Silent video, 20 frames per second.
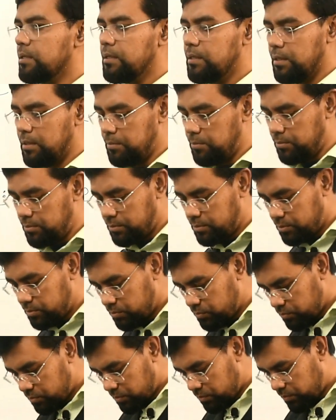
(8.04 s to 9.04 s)
cables.
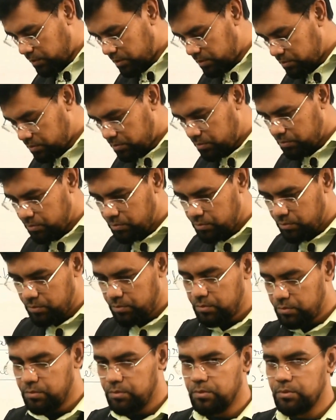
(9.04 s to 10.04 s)
We want to
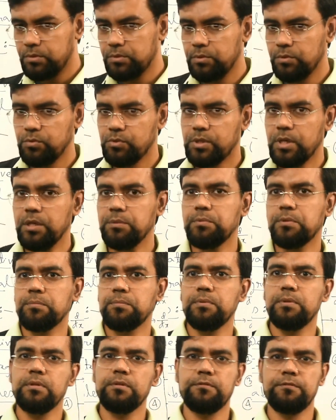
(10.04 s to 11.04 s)
use
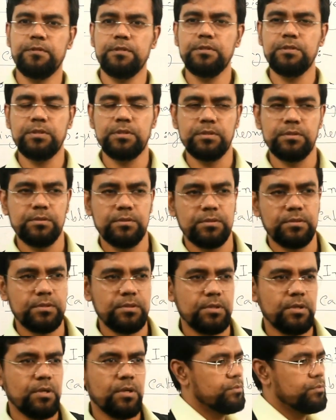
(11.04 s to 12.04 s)
hyperbolic functions
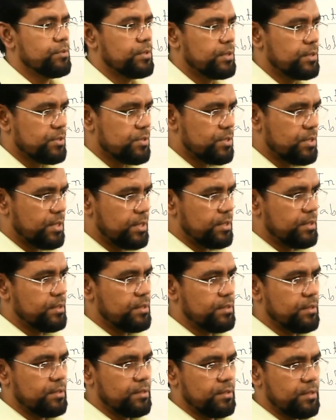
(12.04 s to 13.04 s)
to understand
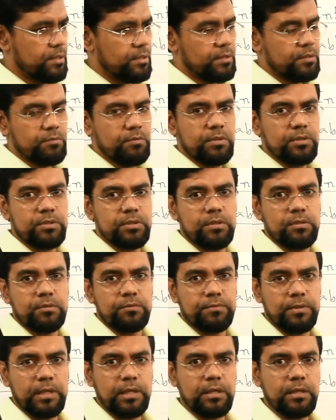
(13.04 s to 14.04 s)
the equation of
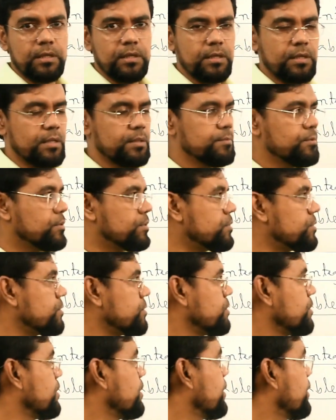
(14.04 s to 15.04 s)
hanging cables.
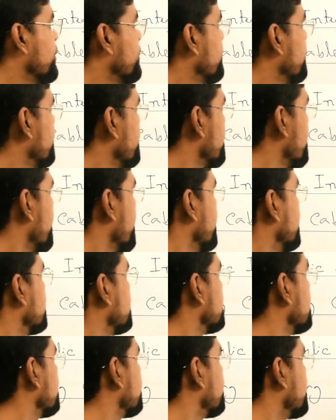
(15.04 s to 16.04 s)

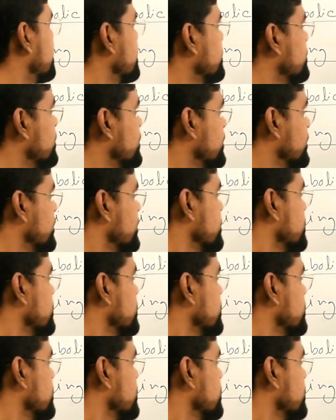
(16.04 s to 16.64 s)
So first let us